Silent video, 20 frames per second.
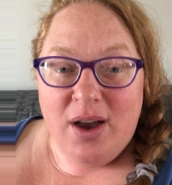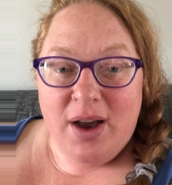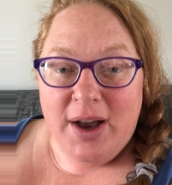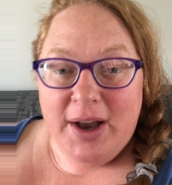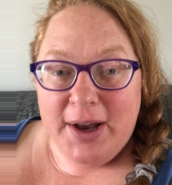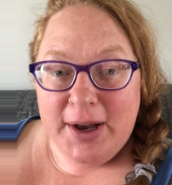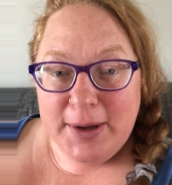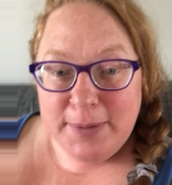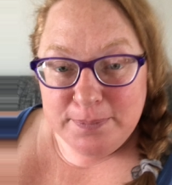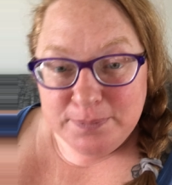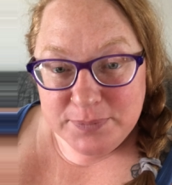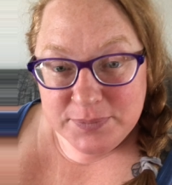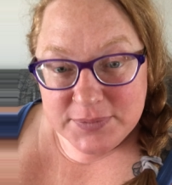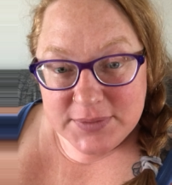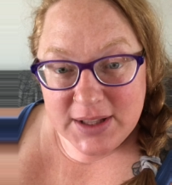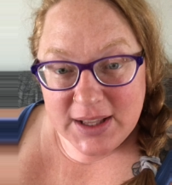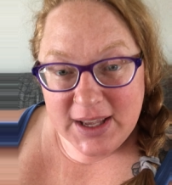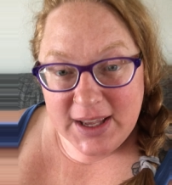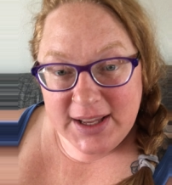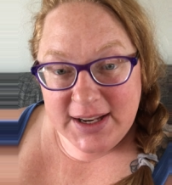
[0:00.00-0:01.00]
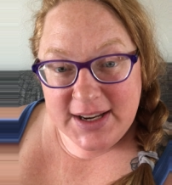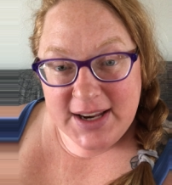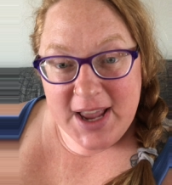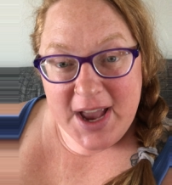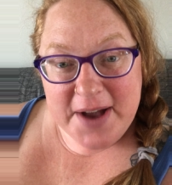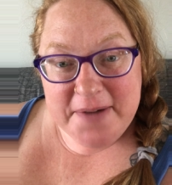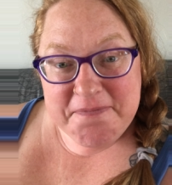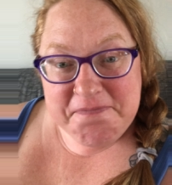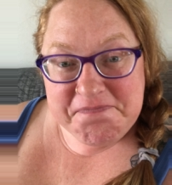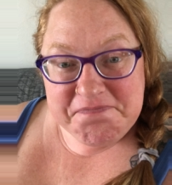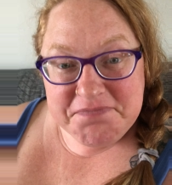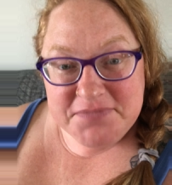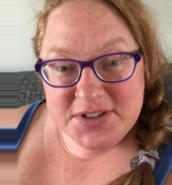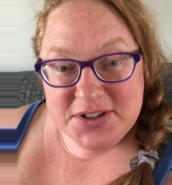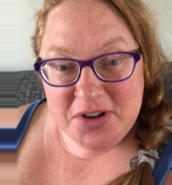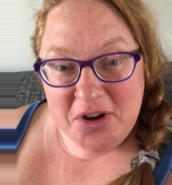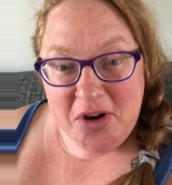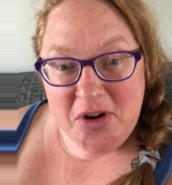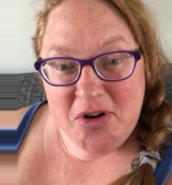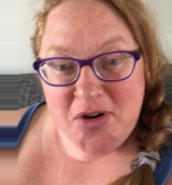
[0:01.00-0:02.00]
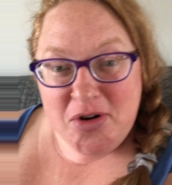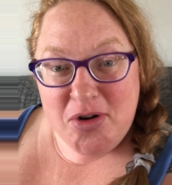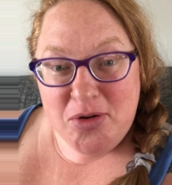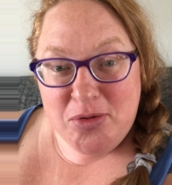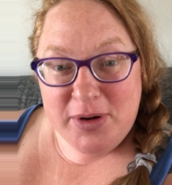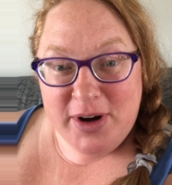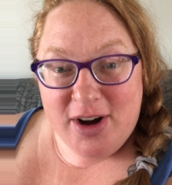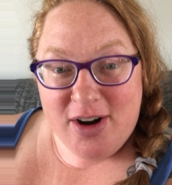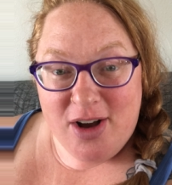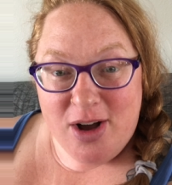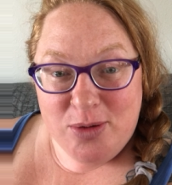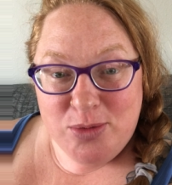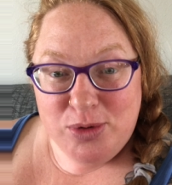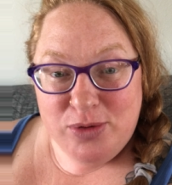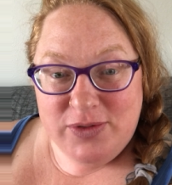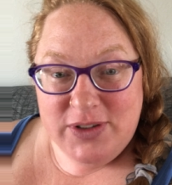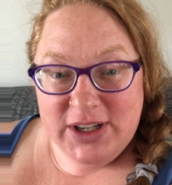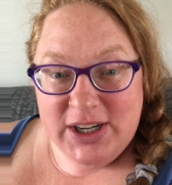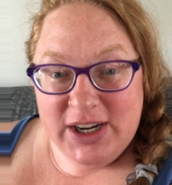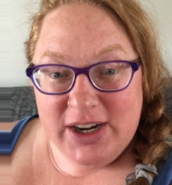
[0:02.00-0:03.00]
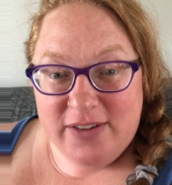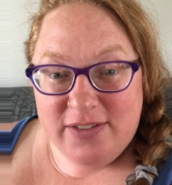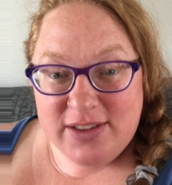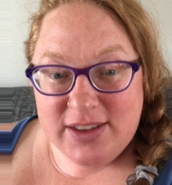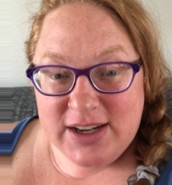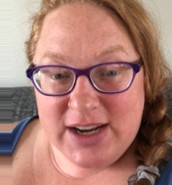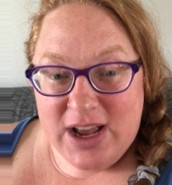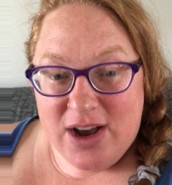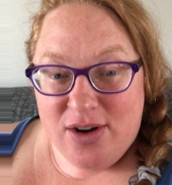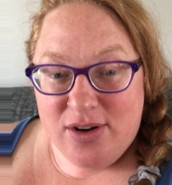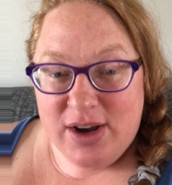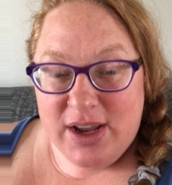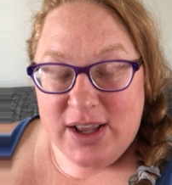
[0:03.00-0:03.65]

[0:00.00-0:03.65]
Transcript: Um, and yeah, so we are all moved in and everything now.